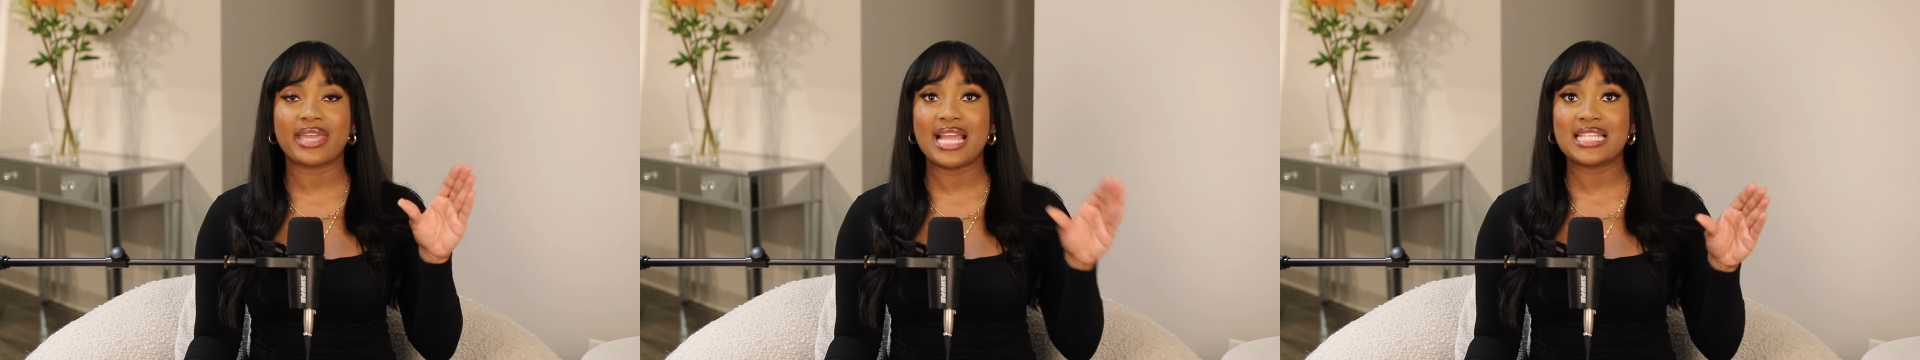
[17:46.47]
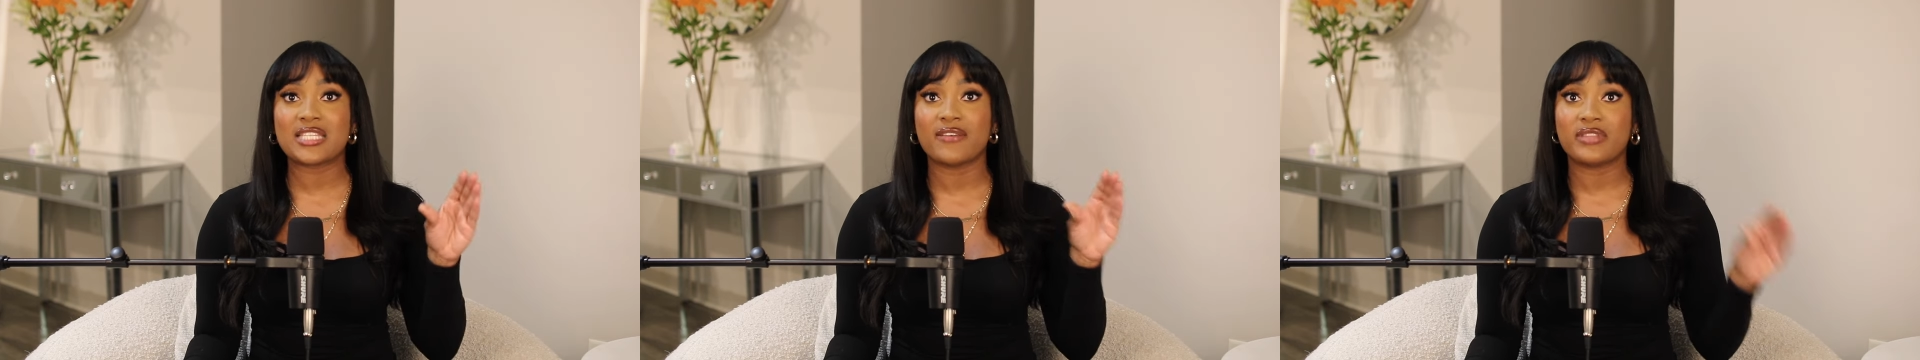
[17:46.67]

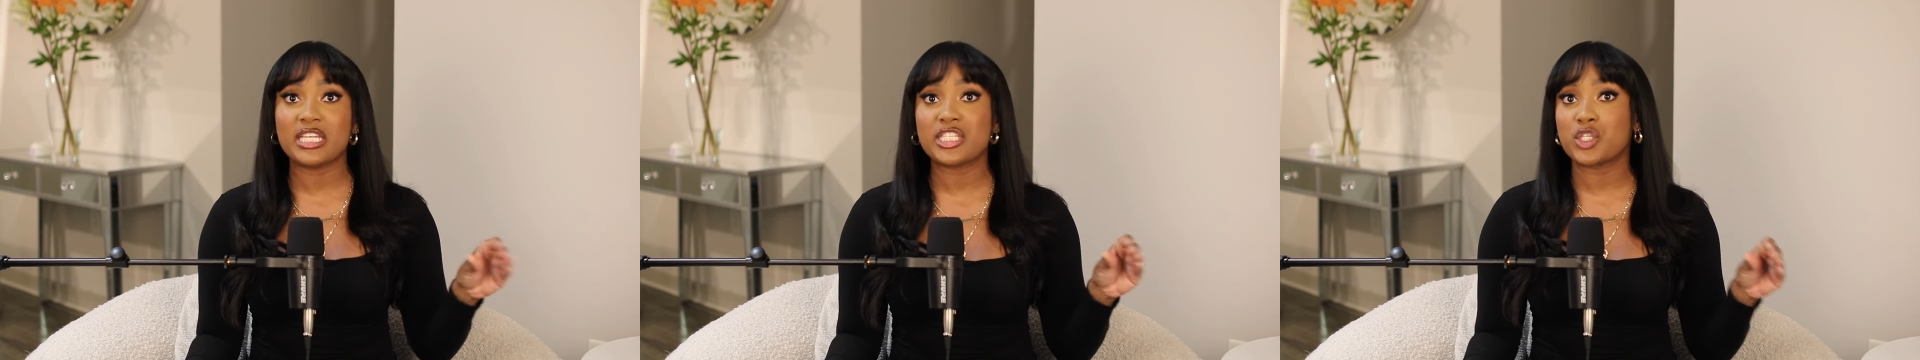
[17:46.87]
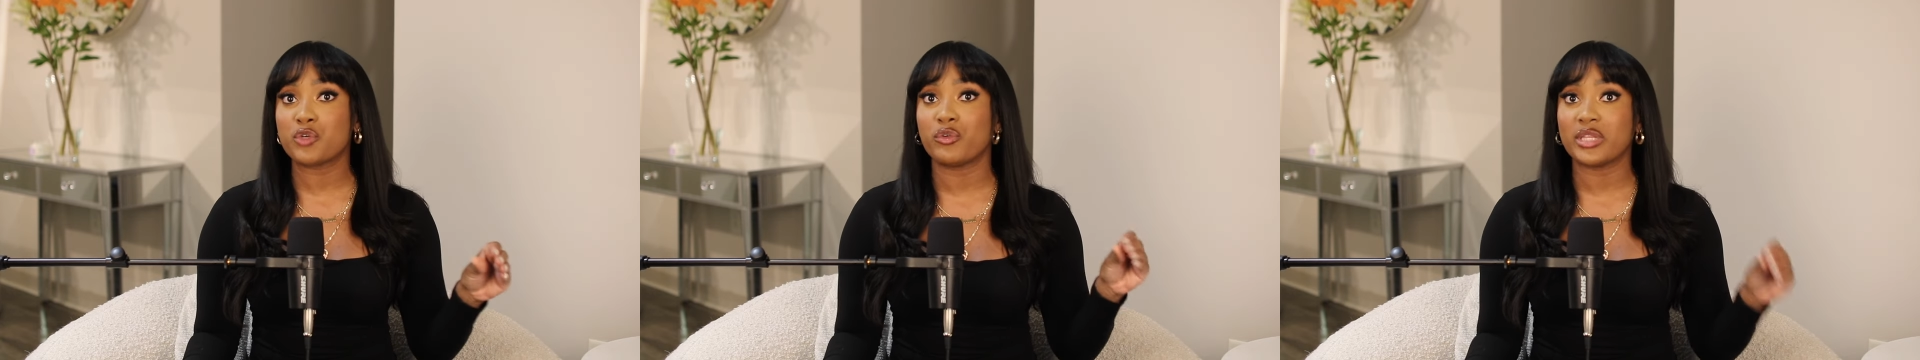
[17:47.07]
case of
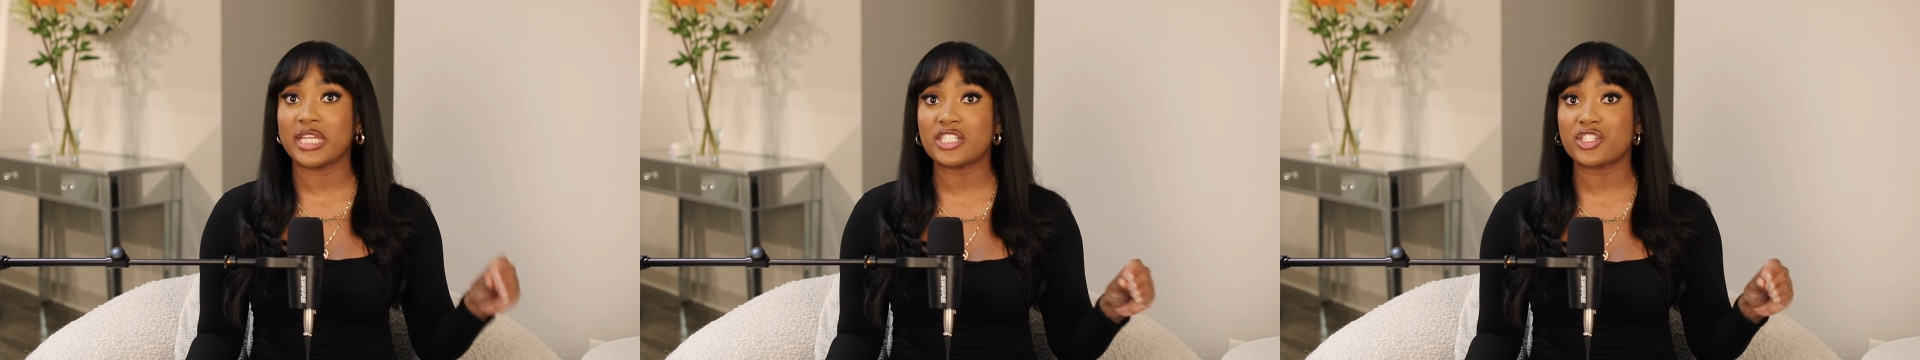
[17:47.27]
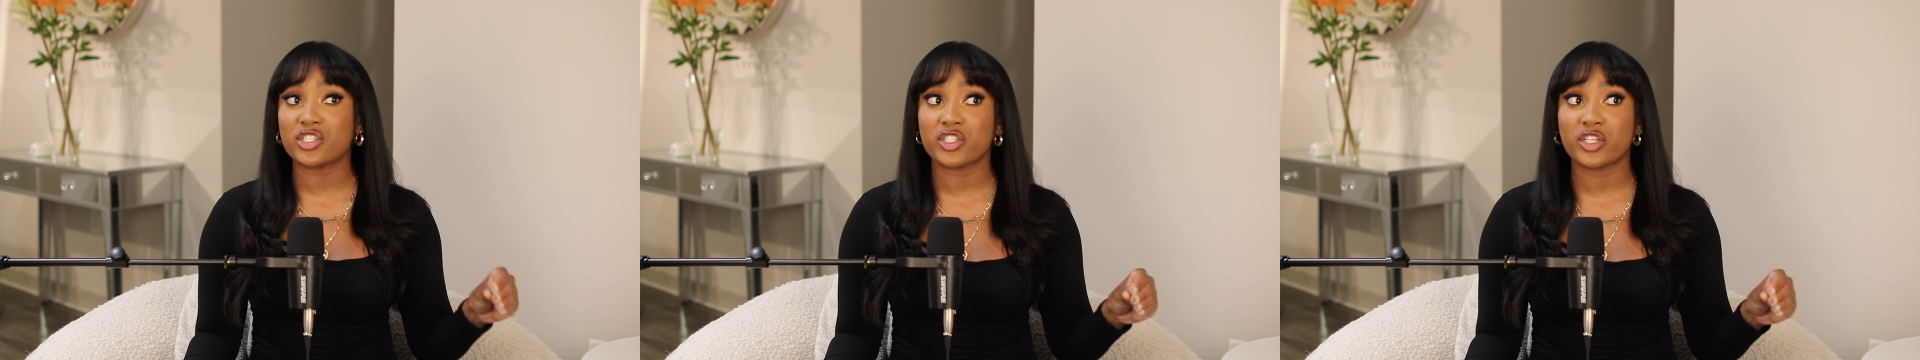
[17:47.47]
these two
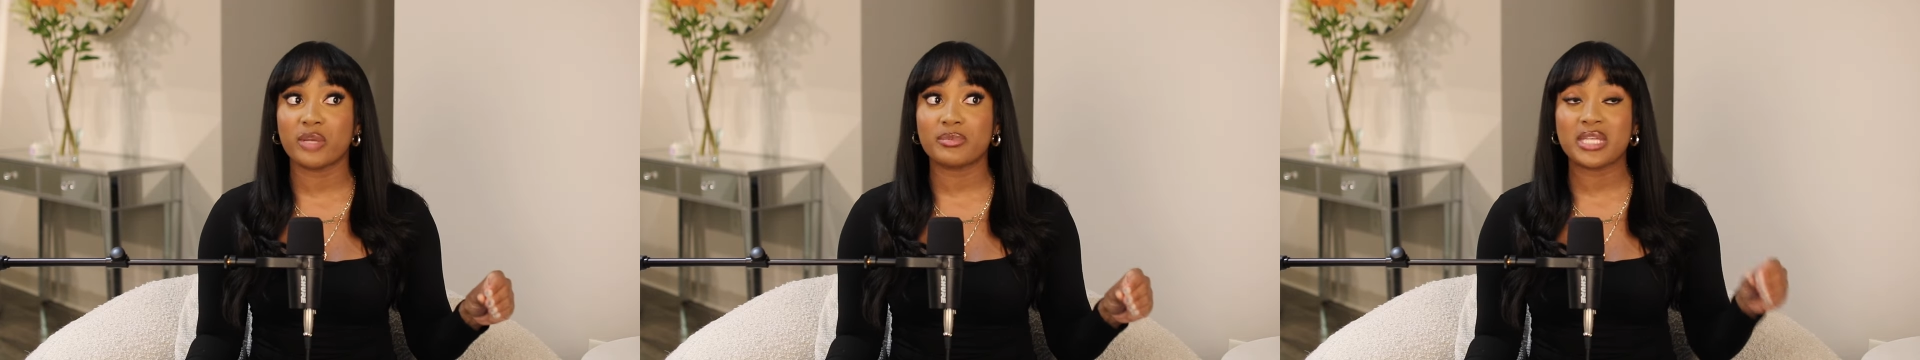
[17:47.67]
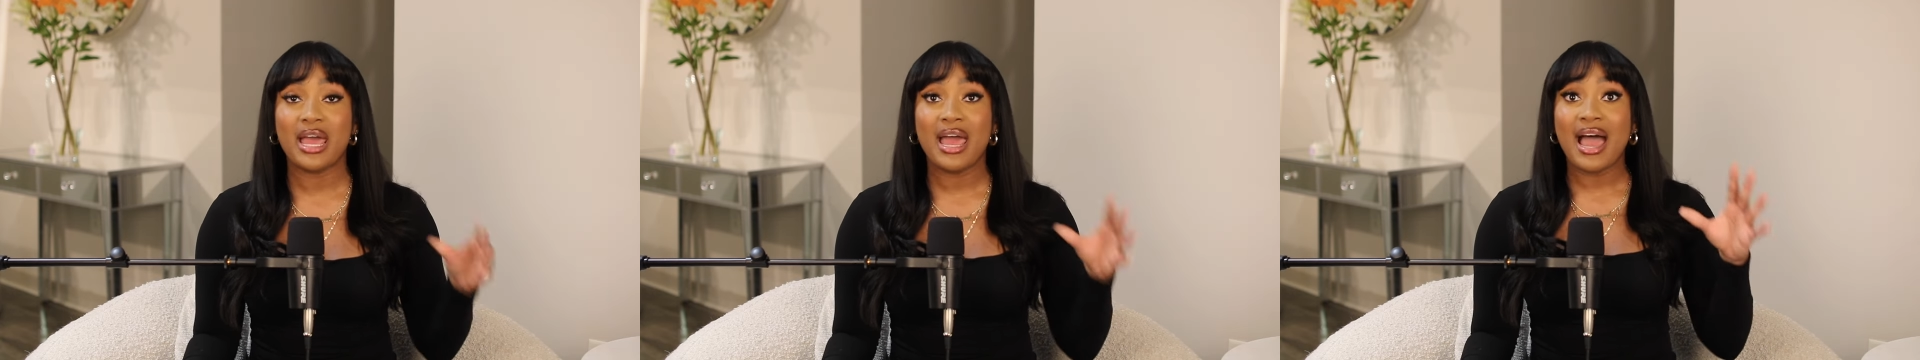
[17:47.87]

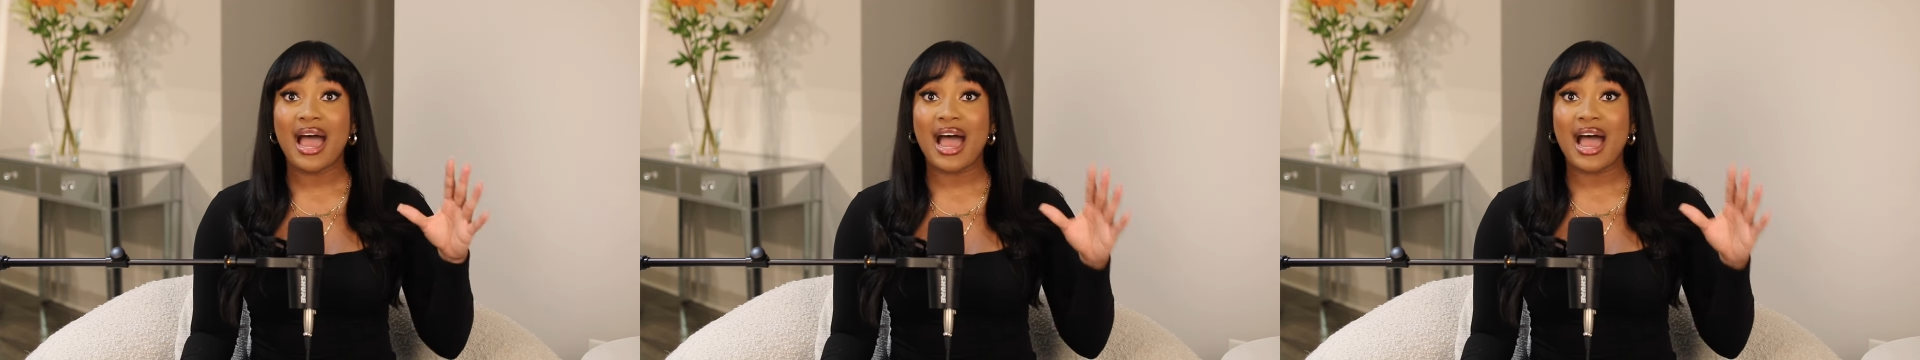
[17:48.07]
relationships,